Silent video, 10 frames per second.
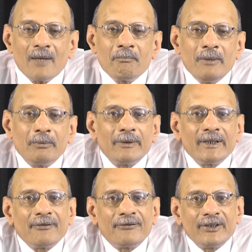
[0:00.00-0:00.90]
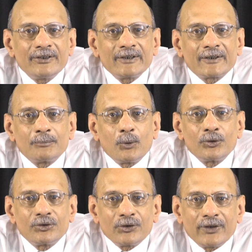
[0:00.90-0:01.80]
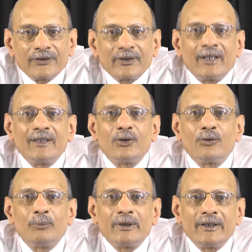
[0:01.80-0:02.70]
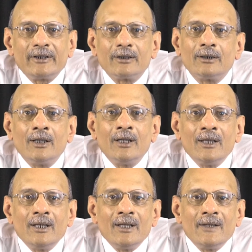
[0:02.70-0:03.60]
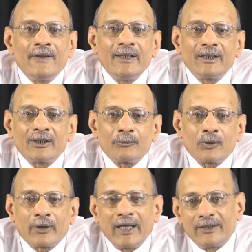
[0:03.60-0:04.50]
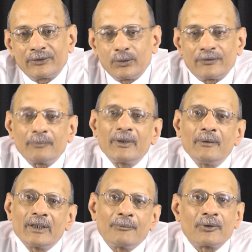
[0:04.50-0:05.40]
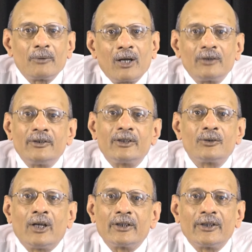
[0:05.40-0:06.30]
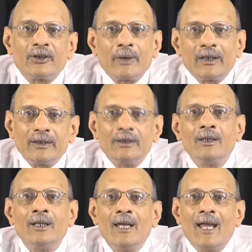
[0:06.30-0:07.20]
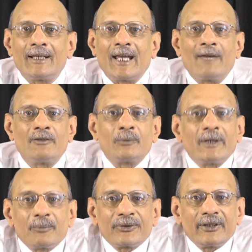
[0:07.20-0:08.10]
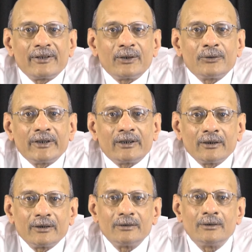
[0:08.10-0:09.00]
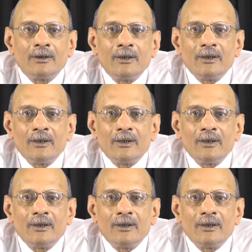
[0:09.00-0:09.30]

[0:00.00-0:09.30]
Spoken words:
People, when they're first exposed to this kind of material, think in terms of, okay, so if something went up from 100 to 120 and I have a 20% rate of return,